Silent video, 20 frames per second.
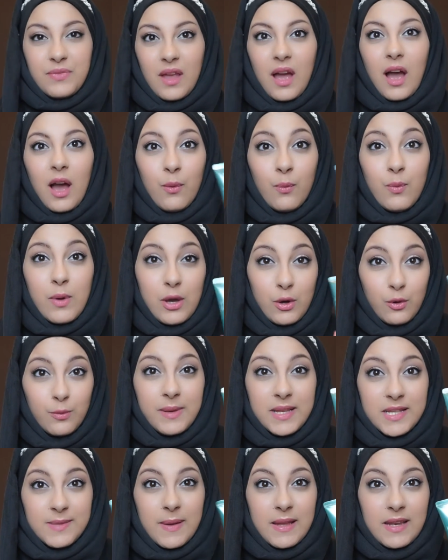I will
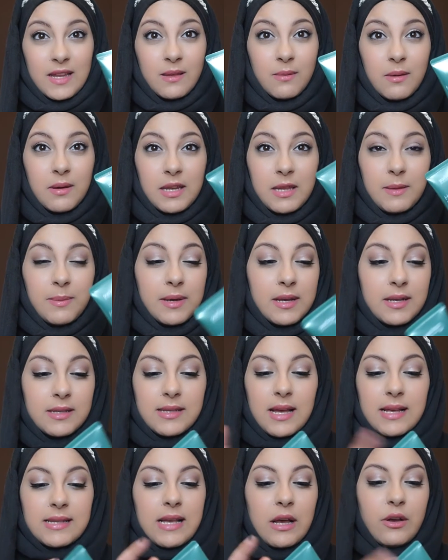be spending the money because
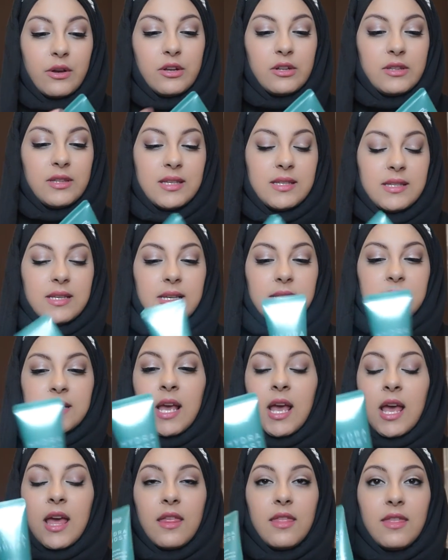that's how good this is.
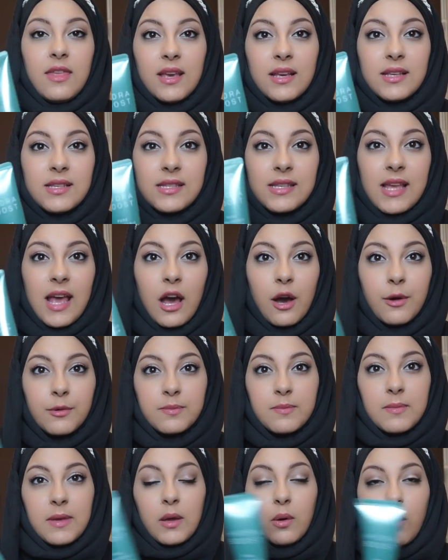This
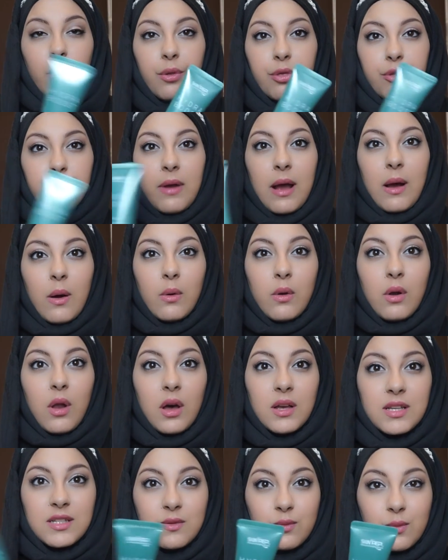helped me all throughout
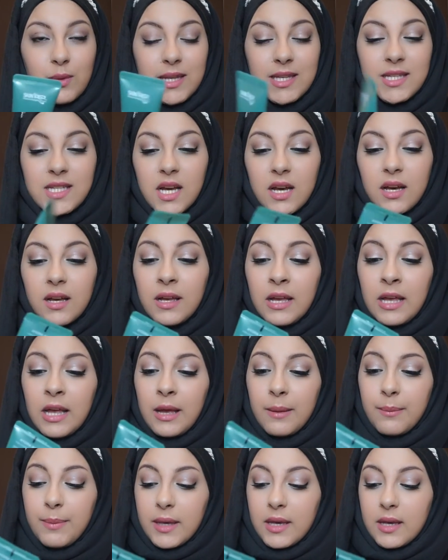last winter
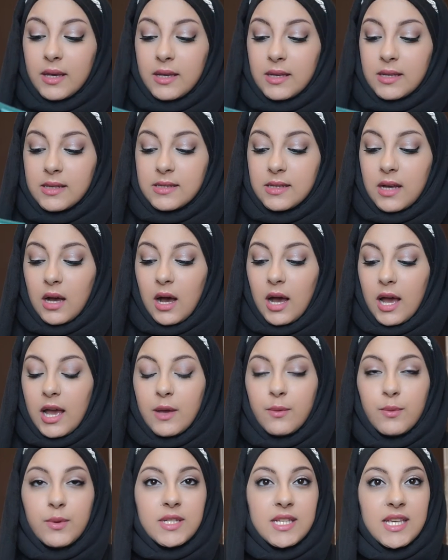because I
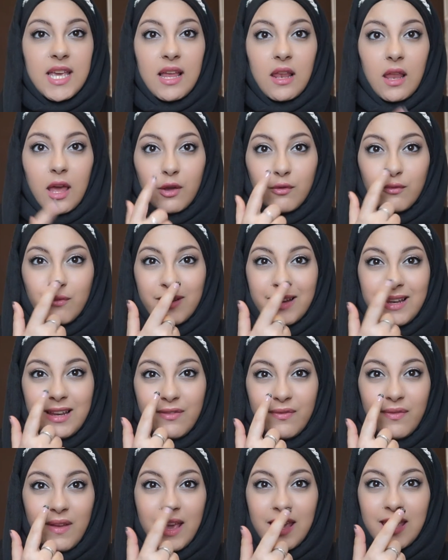would get like really
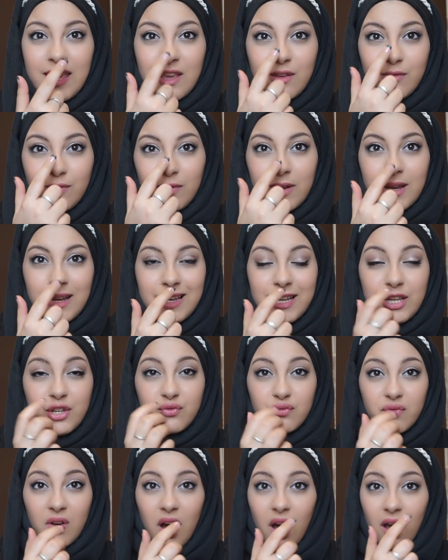flaky, really
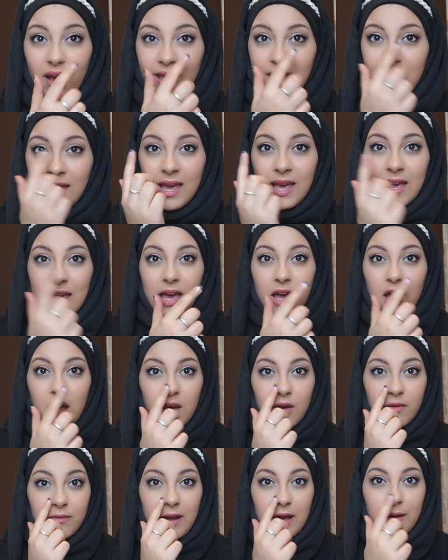dry
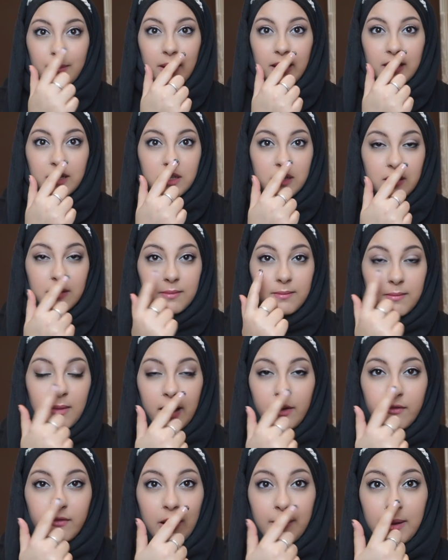around my
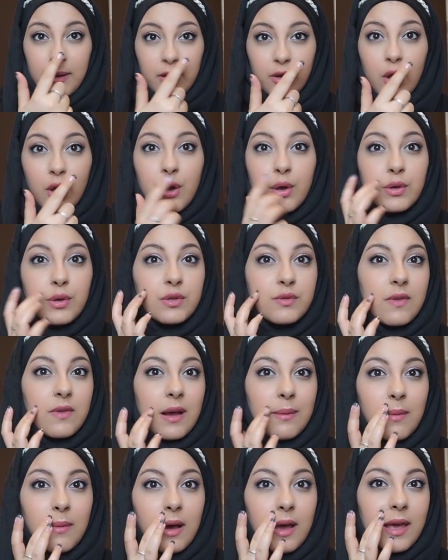nose,
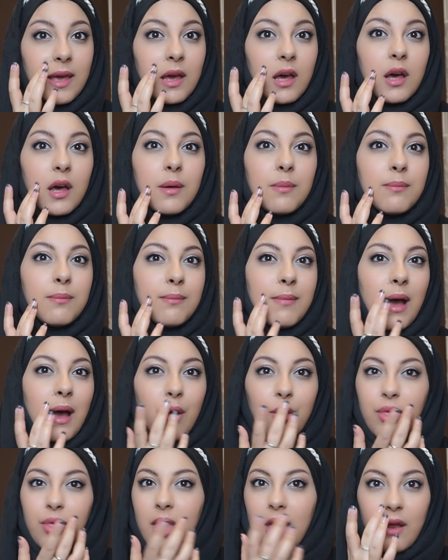around my
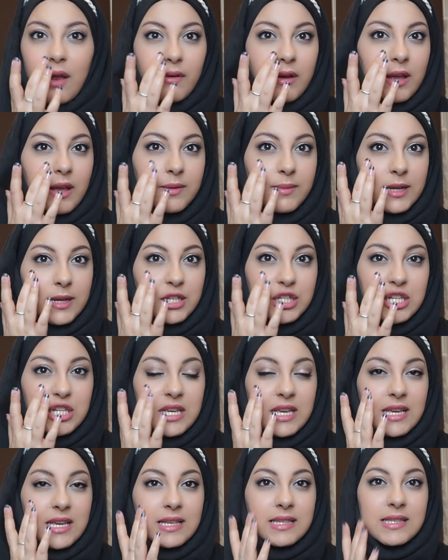mouth area, my
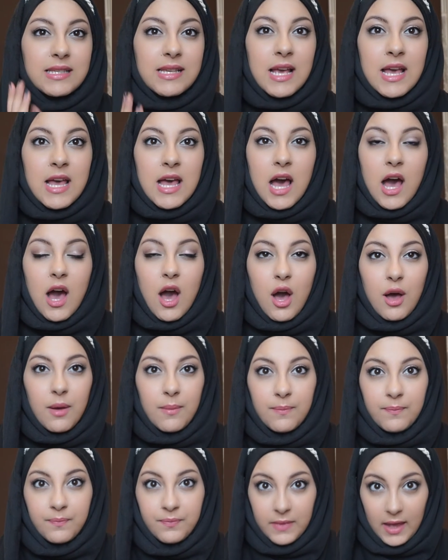cheeks,
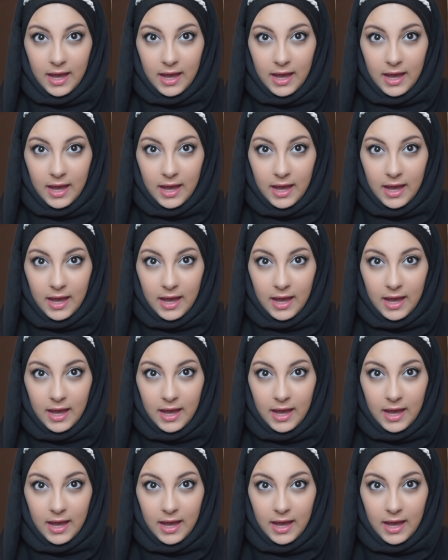and